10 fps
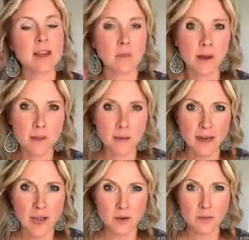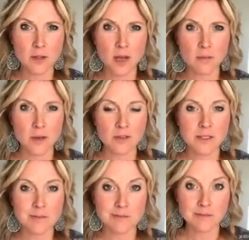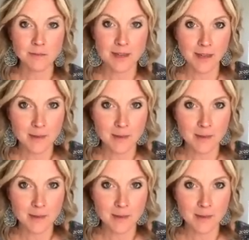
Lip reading: and I'll probably put it out in a blog post when I'm